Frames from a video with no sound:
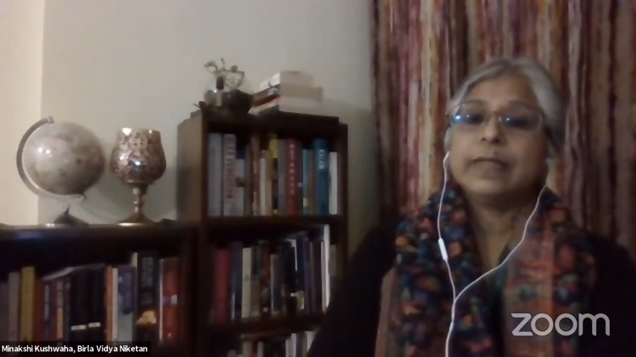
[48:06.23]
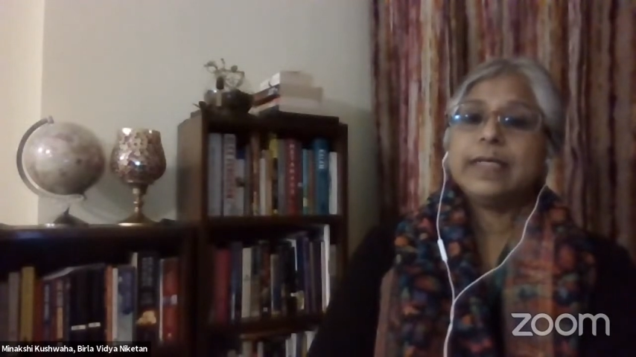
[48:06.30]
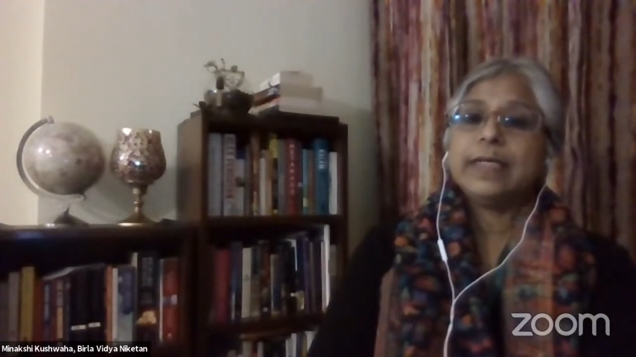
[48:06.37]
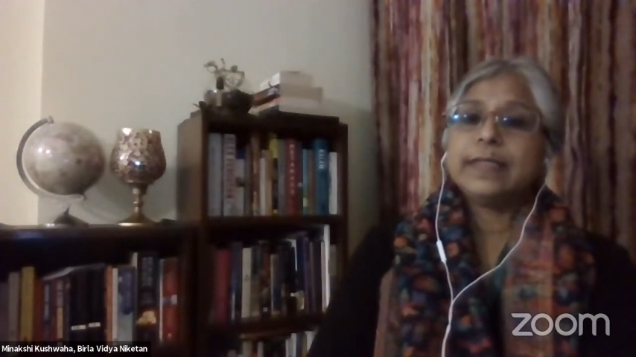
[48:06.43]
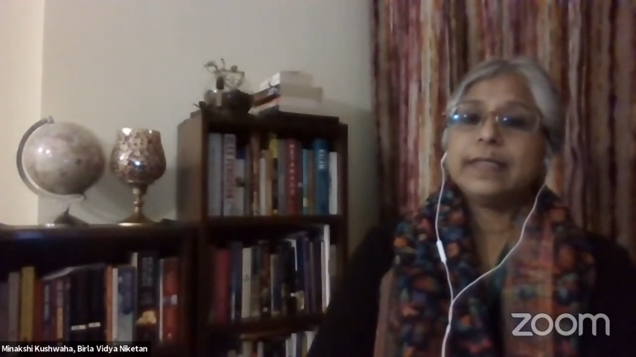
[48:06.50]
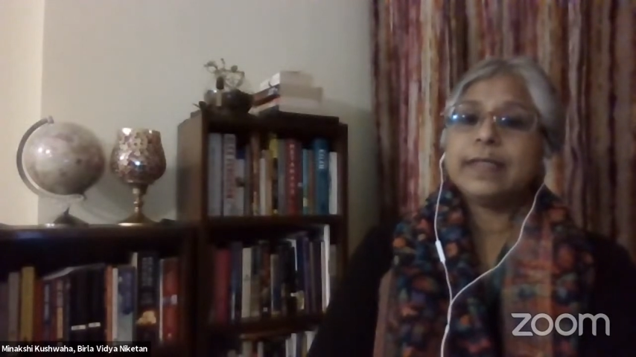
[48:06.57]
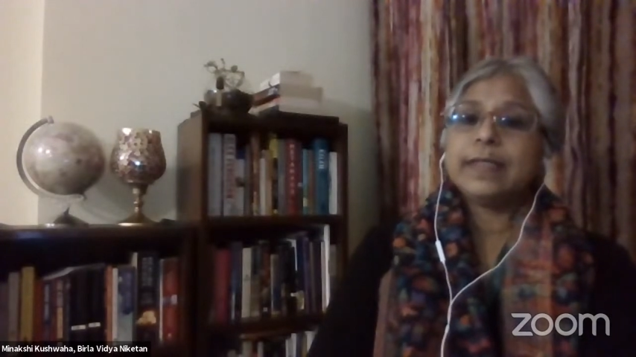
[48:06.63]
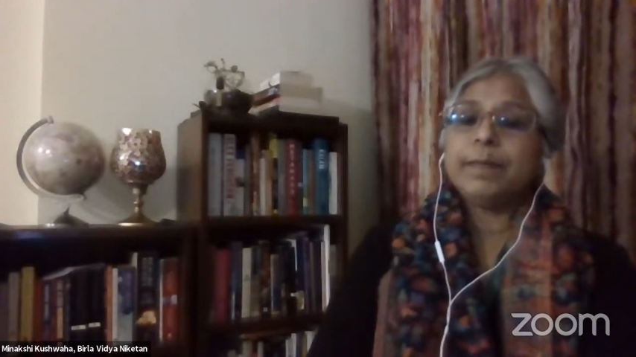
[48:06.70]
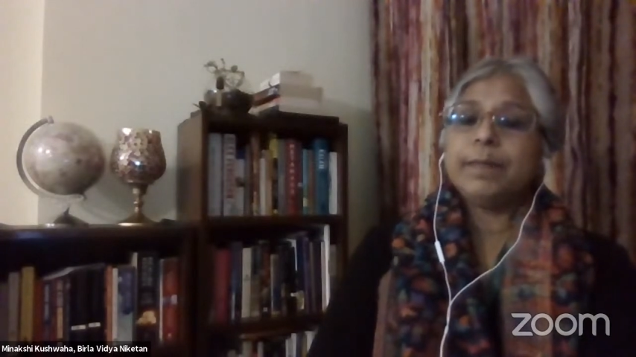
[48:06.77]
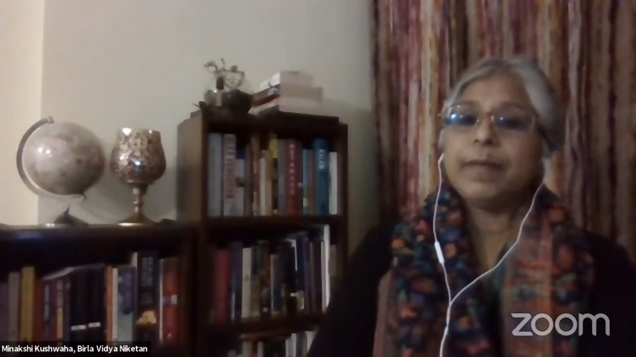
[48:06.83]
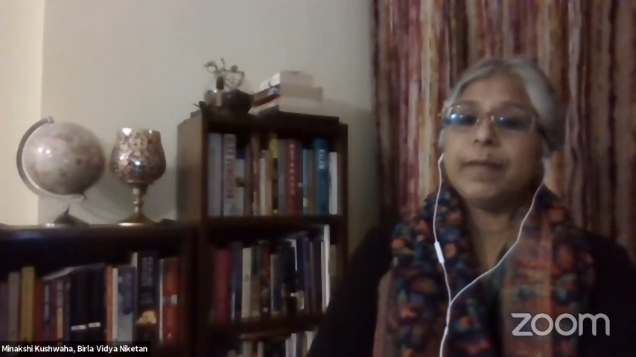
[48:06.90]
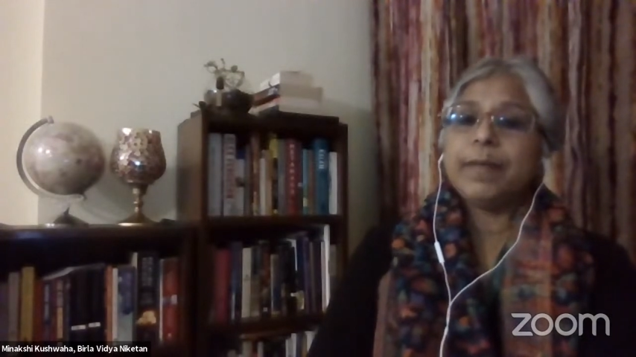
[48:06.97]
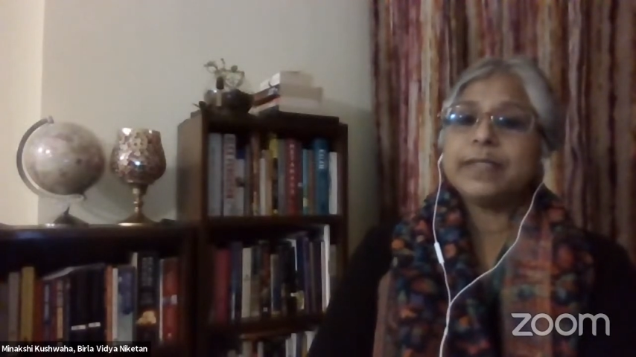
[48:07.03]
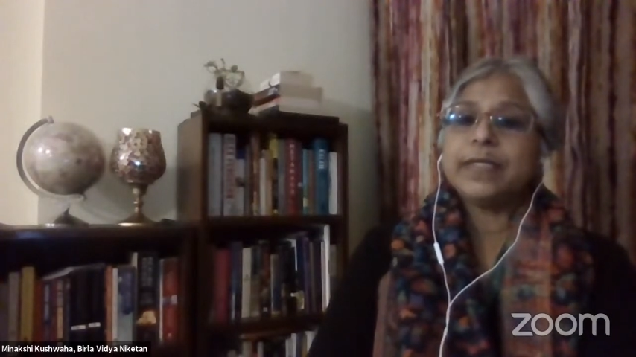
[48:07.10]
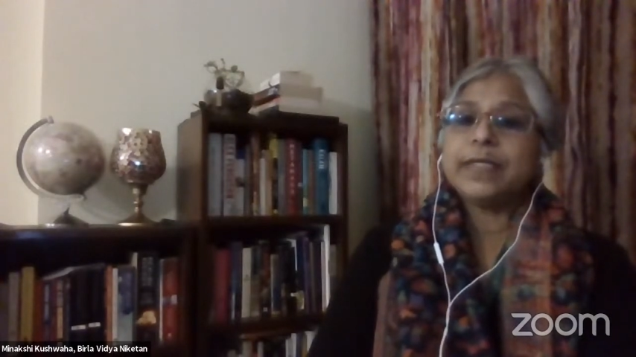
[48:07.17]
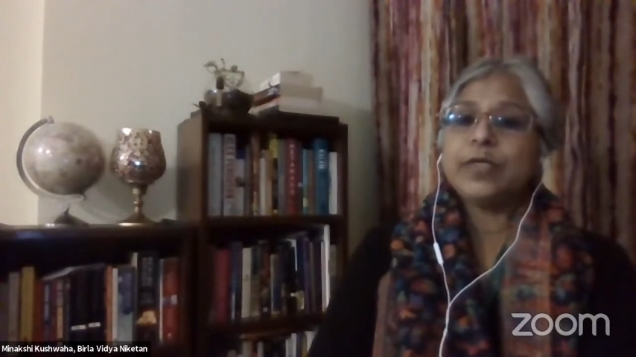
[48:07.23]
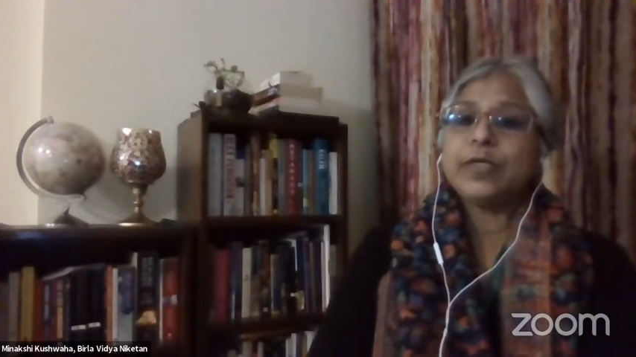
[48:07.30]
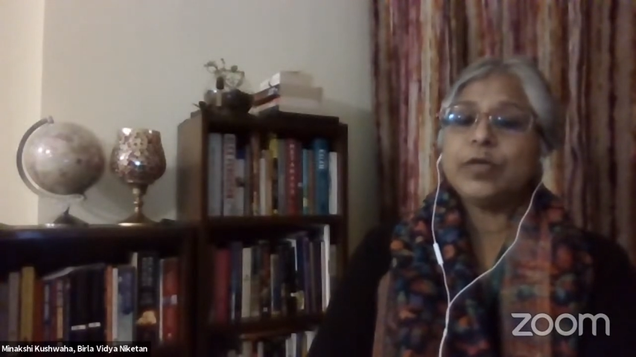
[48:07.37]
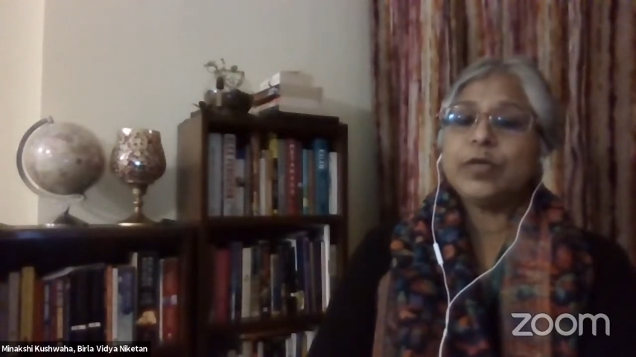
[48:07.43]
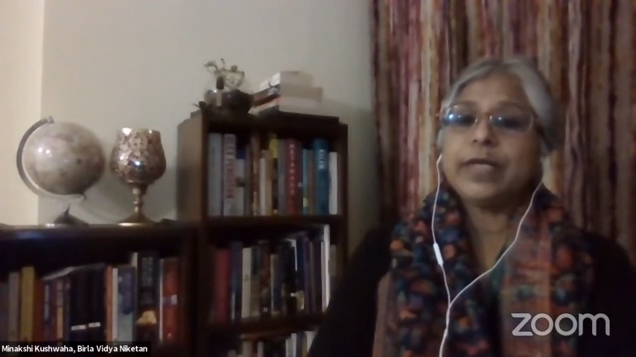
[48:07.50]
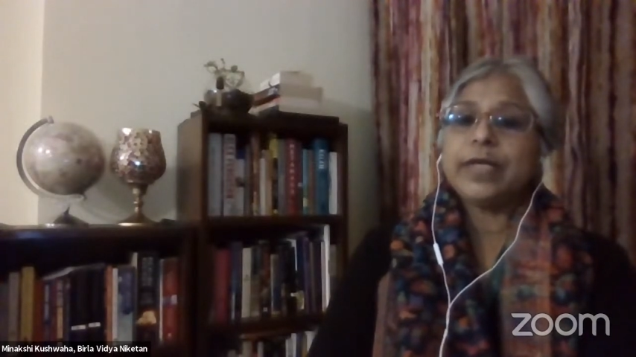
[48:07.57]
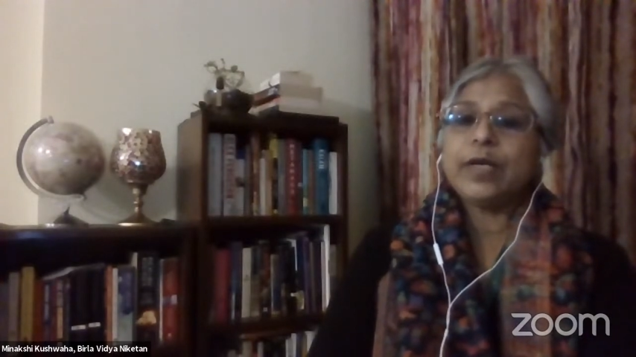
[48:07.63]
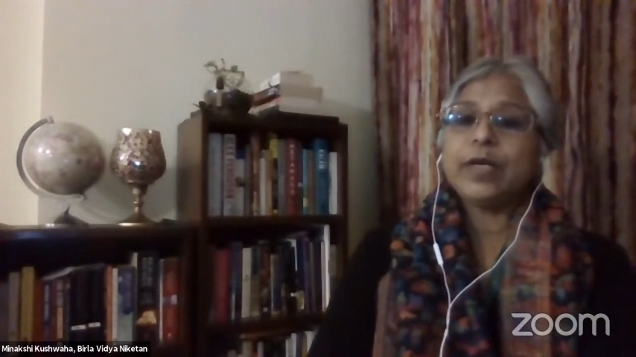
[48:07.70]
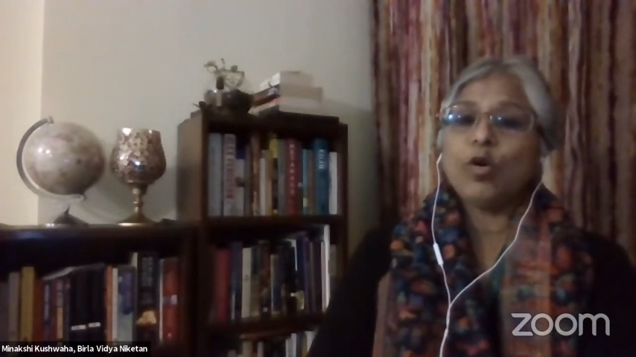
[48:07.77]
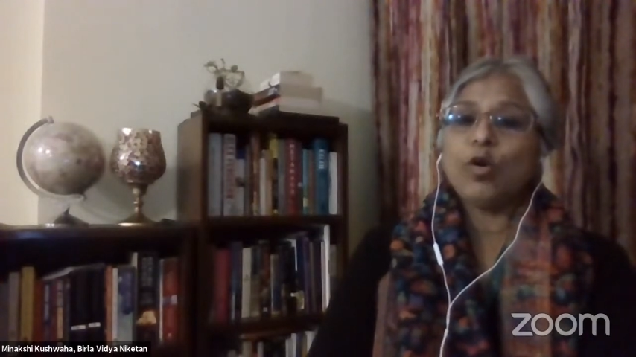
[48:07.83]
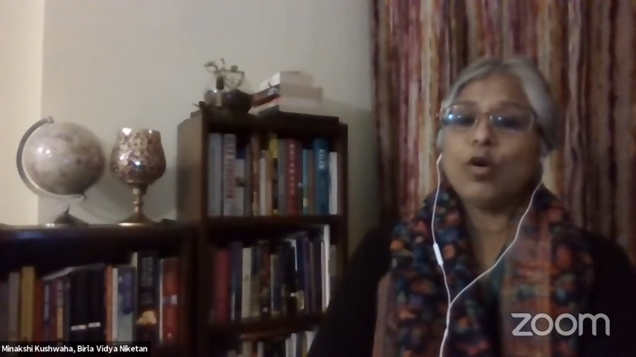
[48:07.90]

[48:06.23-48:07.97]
Is it compulsory to attend